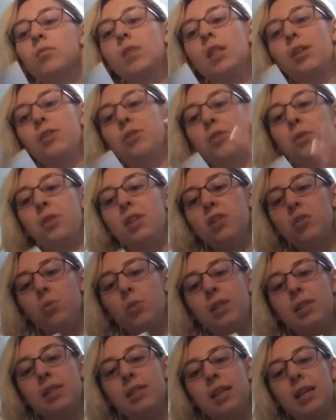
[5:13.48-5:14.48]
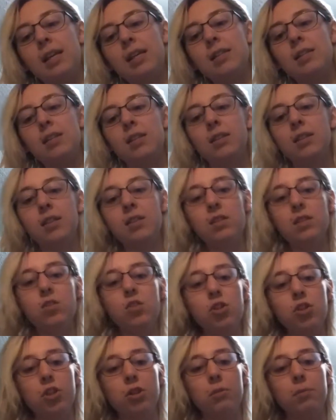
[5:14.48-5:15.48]
So this one says, listen to
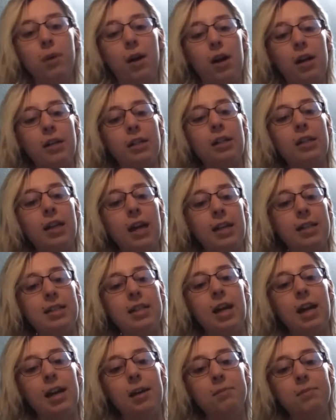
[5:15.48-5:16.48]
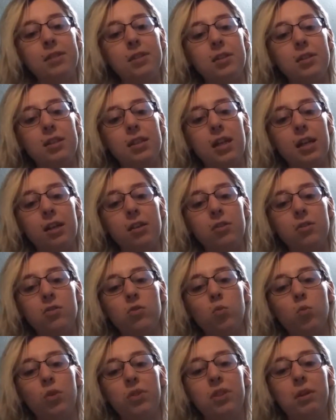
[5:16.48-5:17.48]
your body. At times it tells
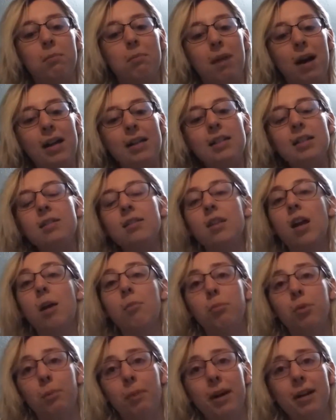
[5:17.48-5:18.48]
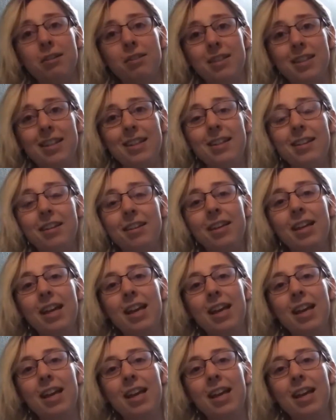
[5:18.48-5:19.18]
what the mind is not prepared to hear.